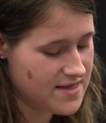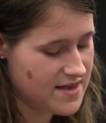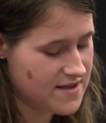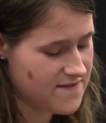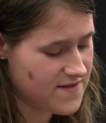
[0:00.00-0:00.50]

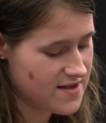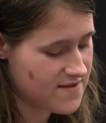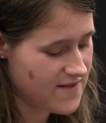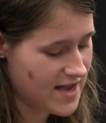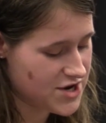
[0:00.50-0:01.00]
The
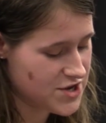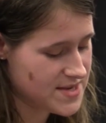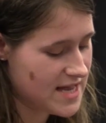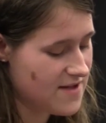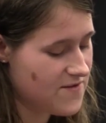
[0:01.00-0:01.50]
innovative
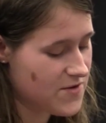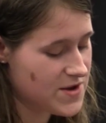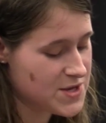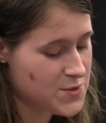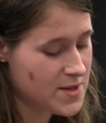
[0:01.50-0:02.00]
actions
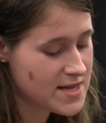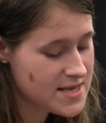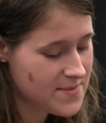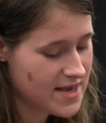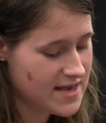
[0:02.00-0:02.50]
California is
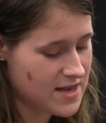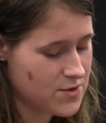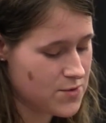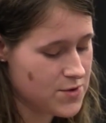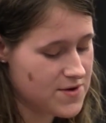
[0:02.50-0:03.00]
willing to make
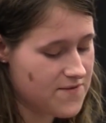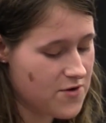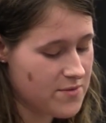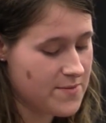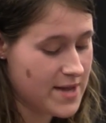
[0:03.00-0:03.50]
in order to
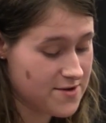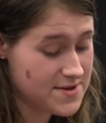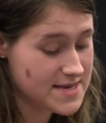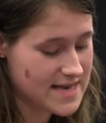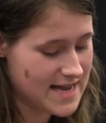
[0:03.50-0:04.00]
form a better
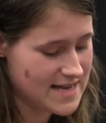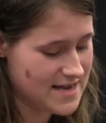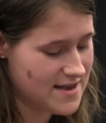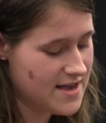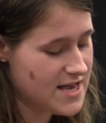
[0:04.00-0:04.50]

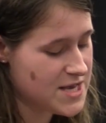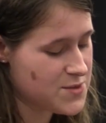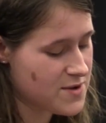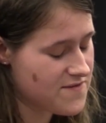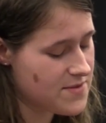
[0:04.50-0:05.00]
society
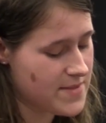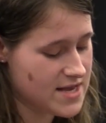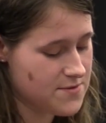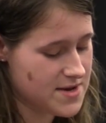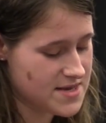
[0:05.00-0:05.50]
is one of the
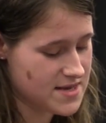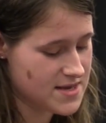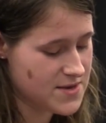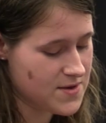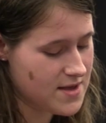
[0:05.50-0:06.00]
many
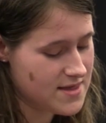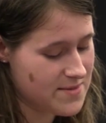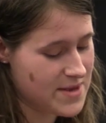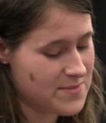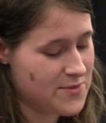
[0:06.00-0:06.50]
reasons
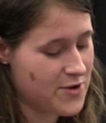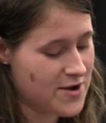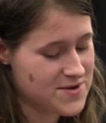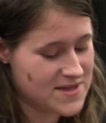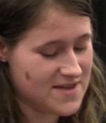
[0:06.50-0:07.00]
that make me
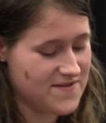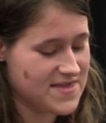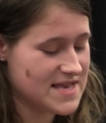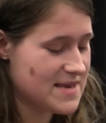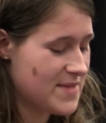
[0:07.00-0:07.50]
proud to live
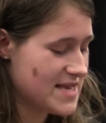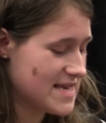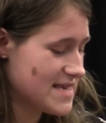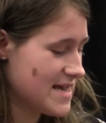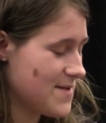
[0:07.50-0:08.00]
in this
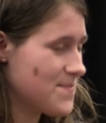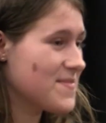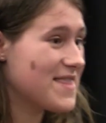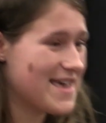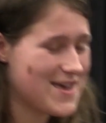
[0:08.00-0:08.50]
amazing state.
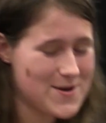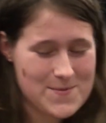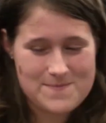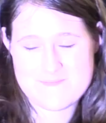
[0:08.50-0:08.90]
Thank you.